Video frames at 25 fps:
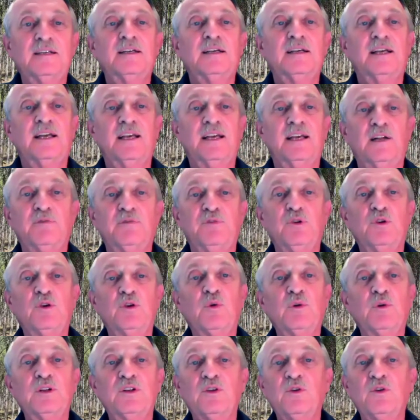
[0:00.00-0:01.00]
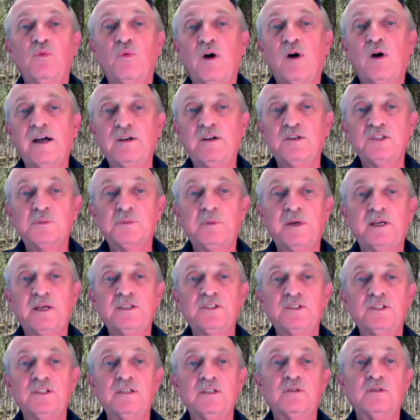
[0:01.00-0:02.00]
And if you're going to wider
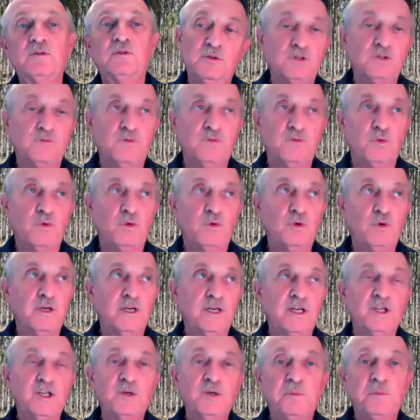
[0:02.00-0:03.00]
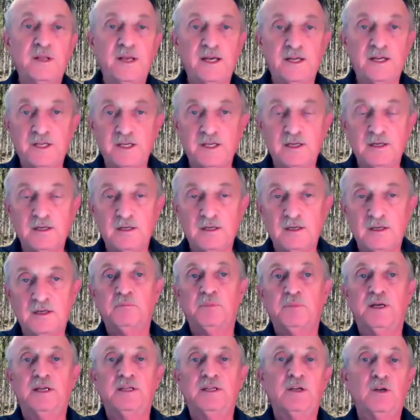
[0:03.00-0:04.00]
spacing for interplanting,
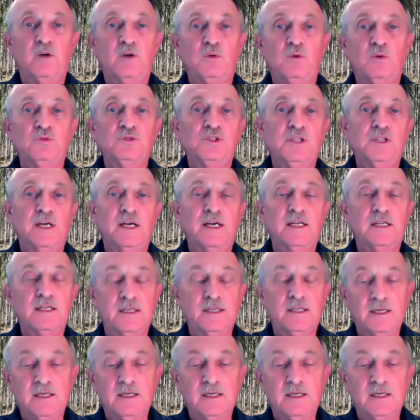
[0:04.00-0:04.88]
planting holes in that,